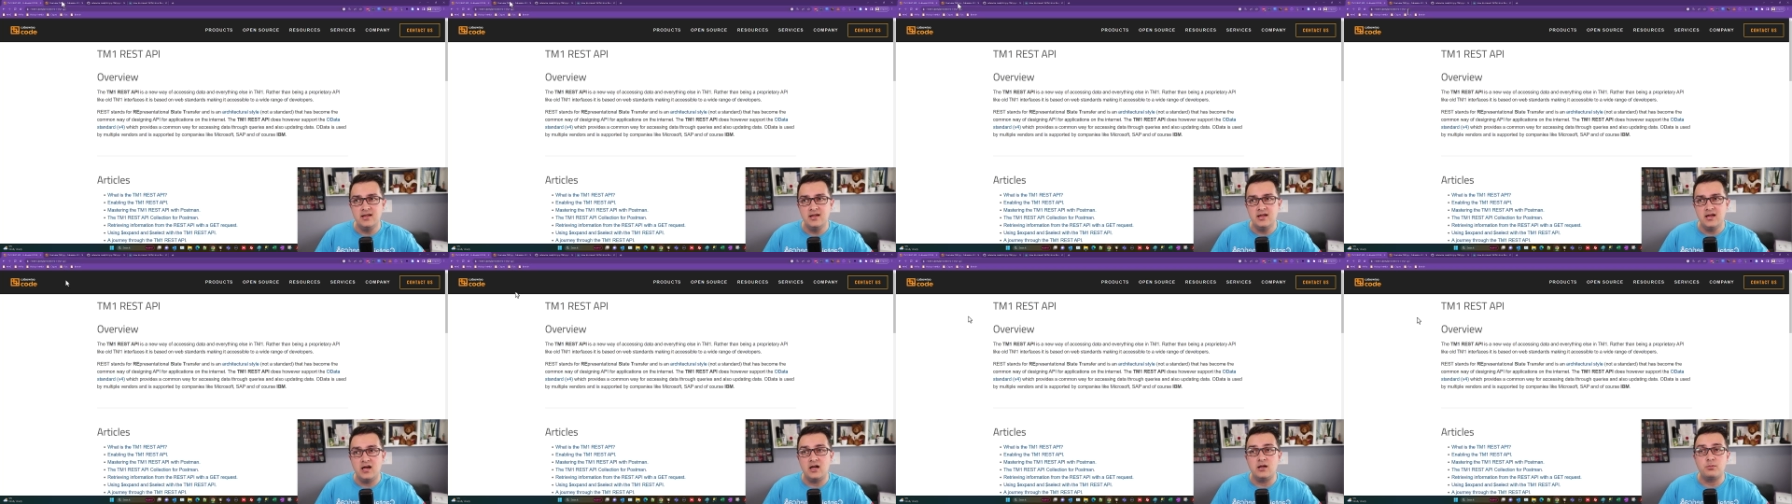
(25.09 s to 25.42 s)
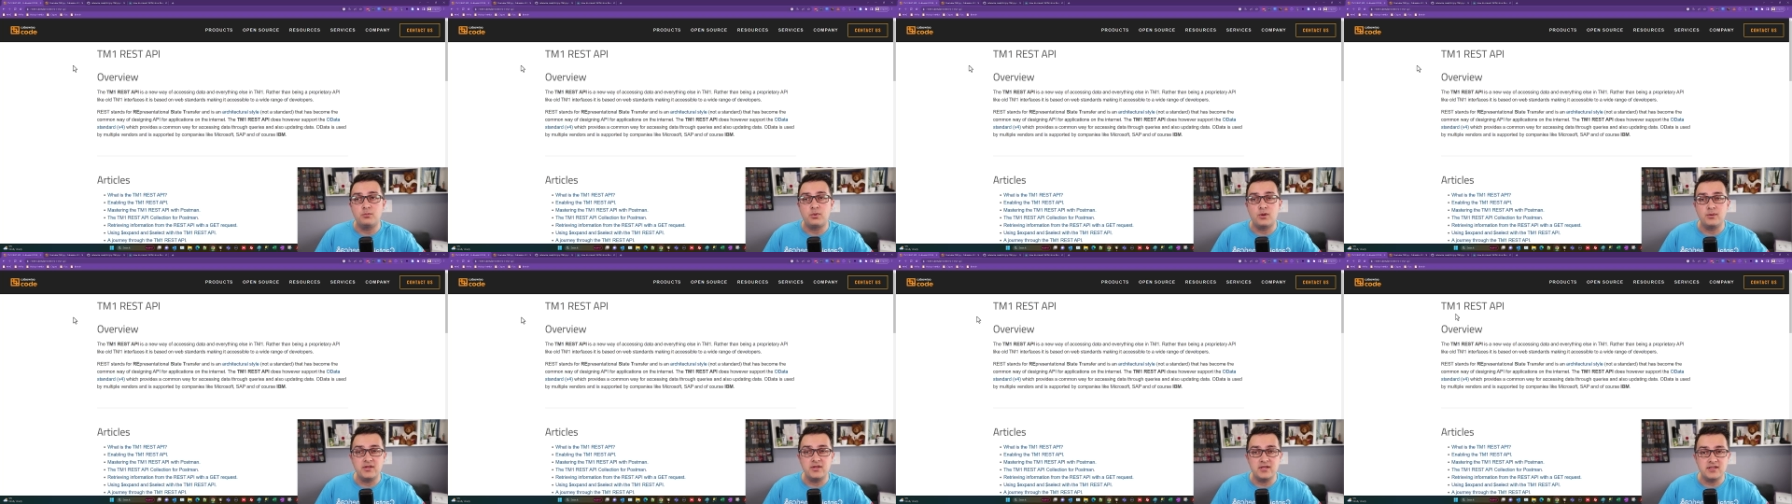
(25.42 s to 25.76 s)
Uh,
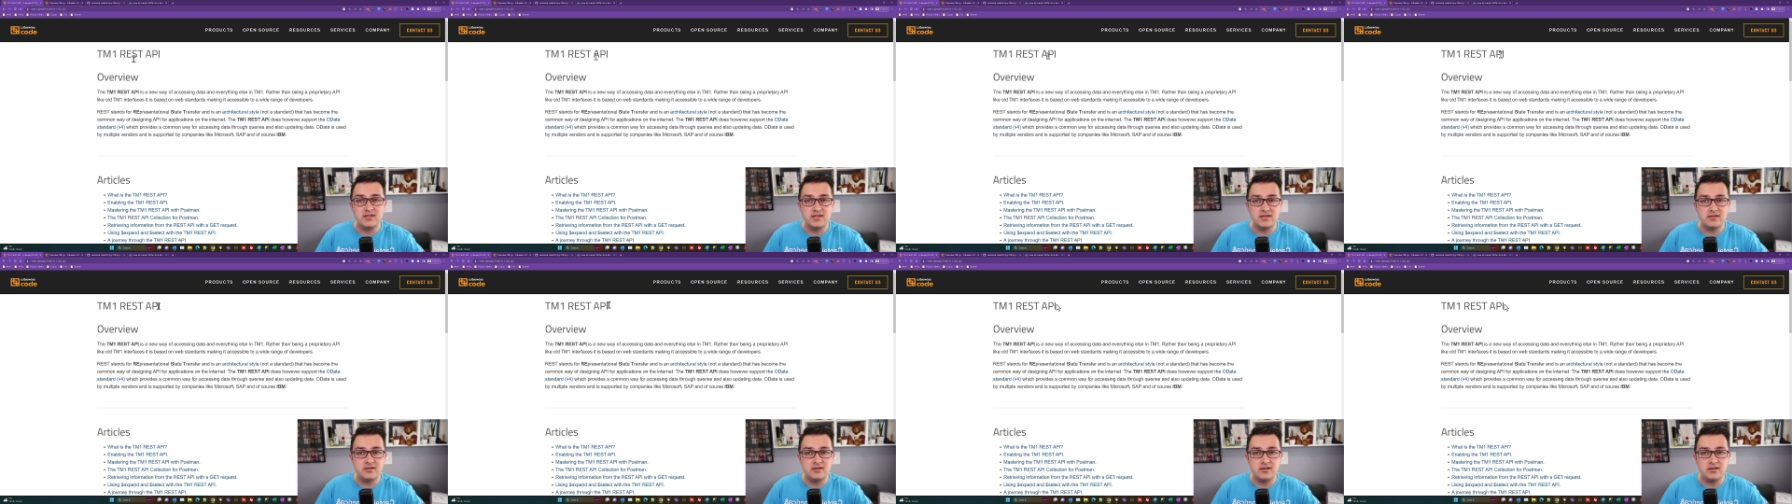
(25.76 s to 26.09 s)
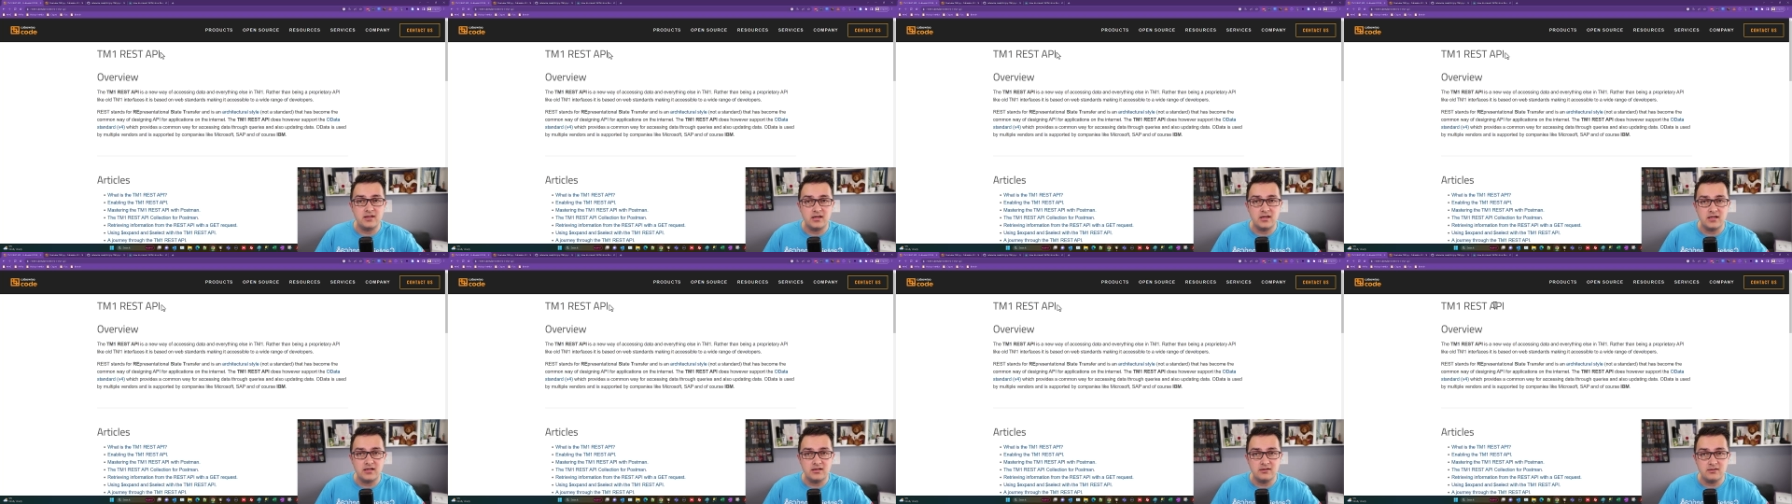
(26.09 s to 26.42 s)
pardon me, this is
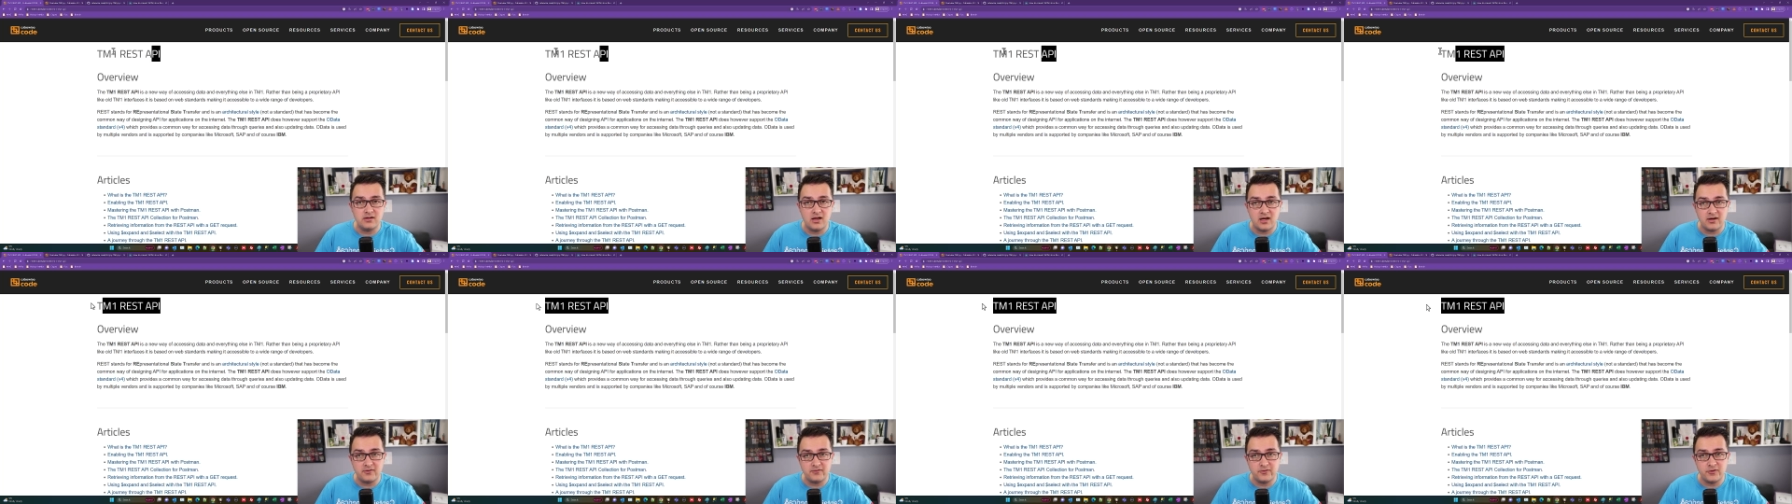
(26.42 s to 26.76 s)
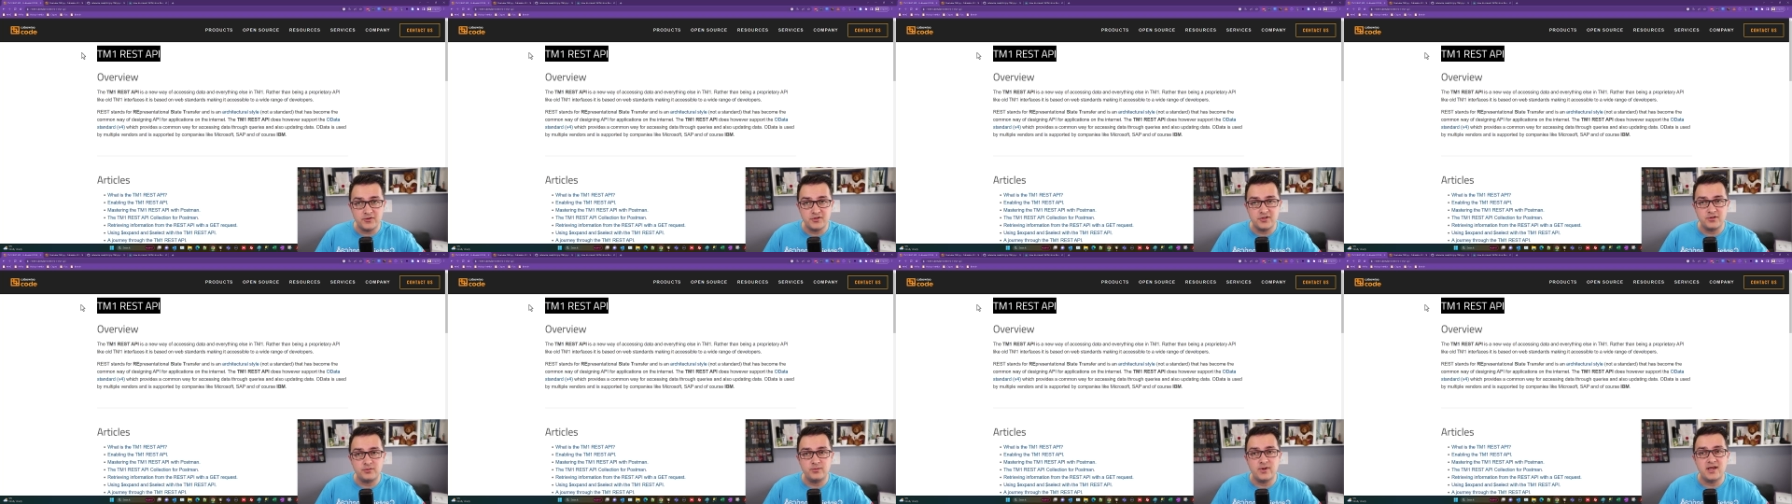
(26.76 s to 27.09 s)
the uh,
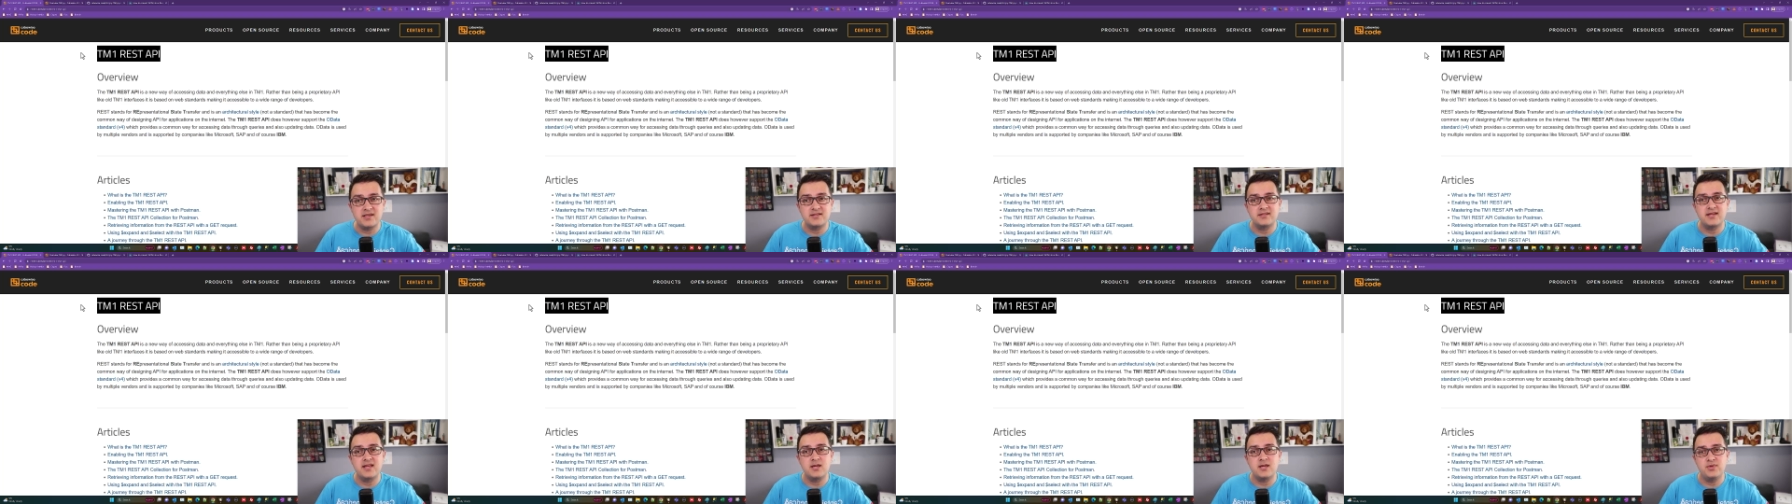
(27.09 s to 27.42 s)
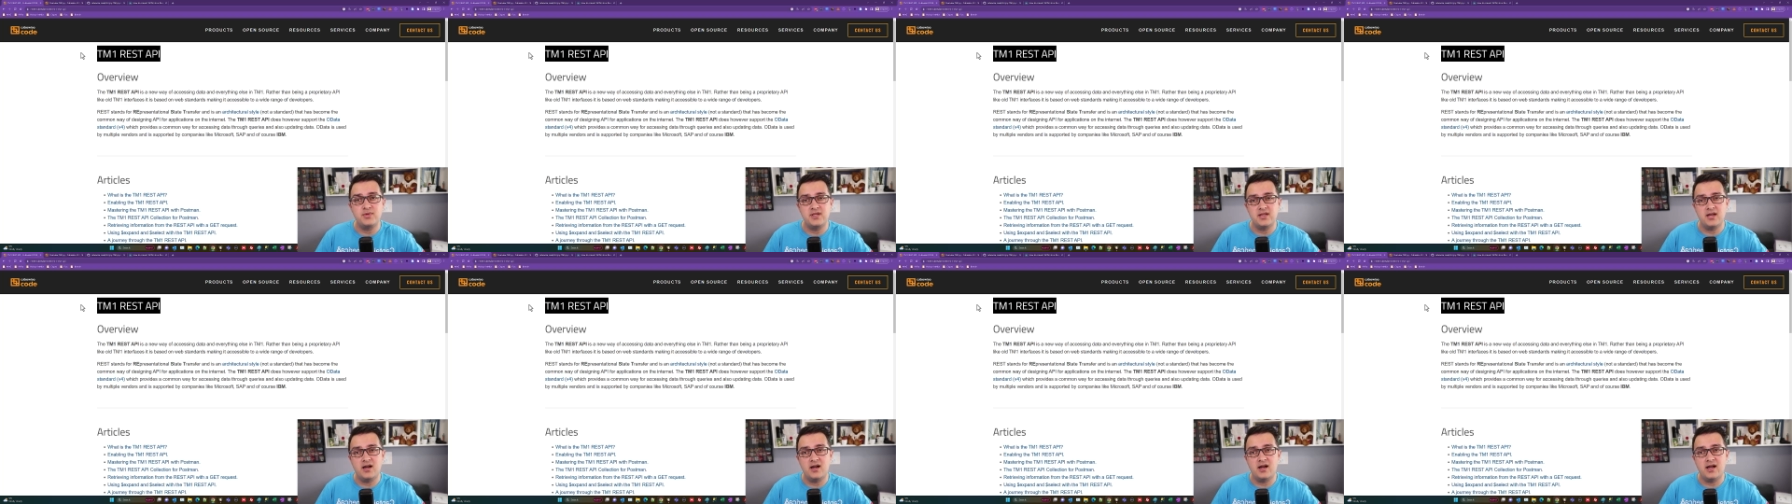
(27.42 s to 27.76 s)
first the REST A
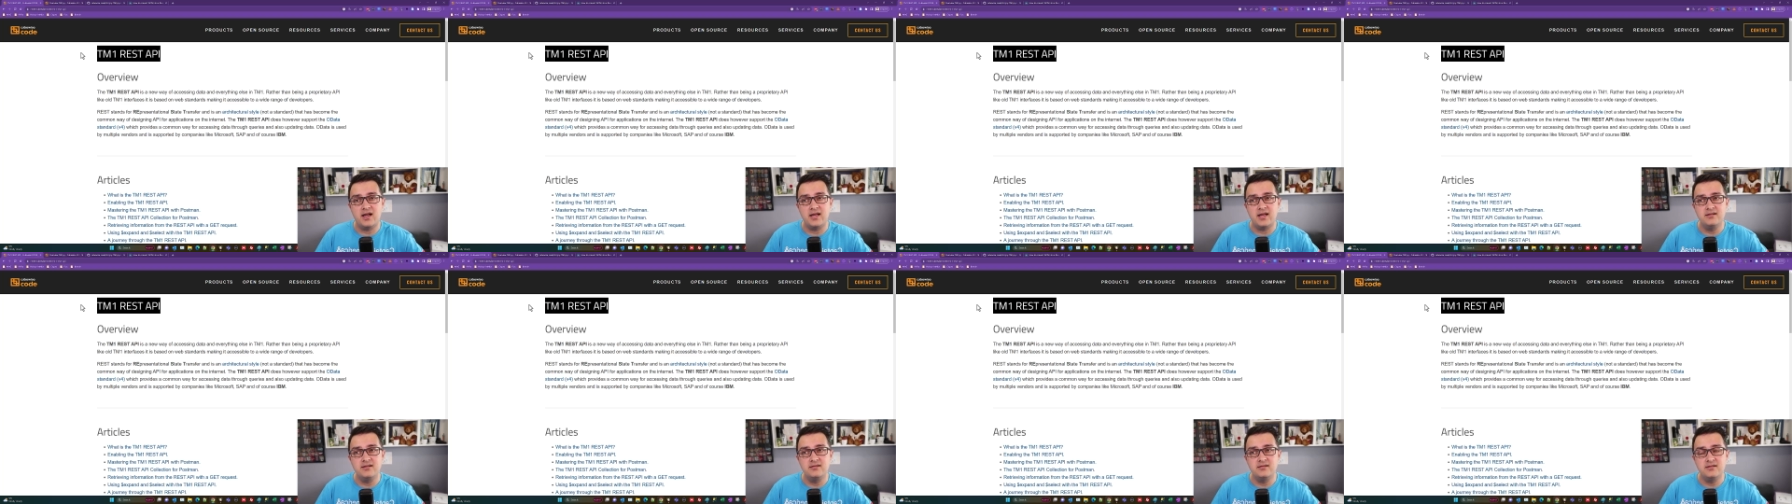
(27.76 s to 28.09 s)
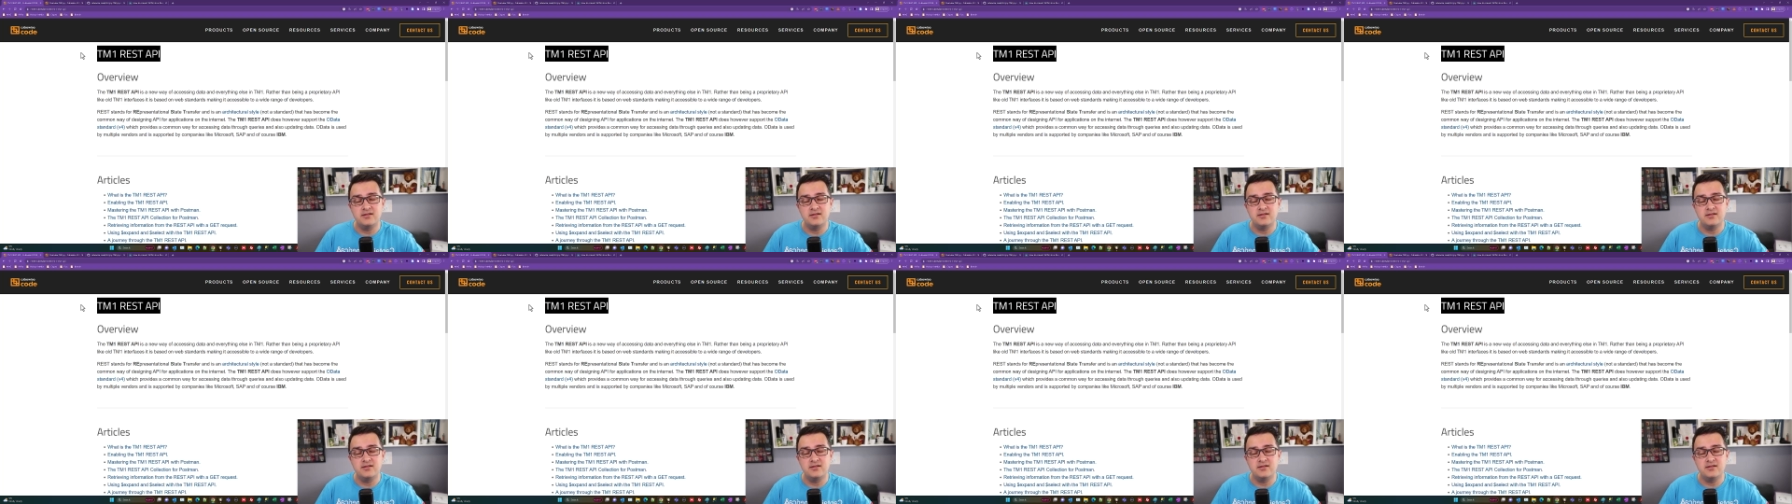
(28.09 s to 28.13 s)
P I.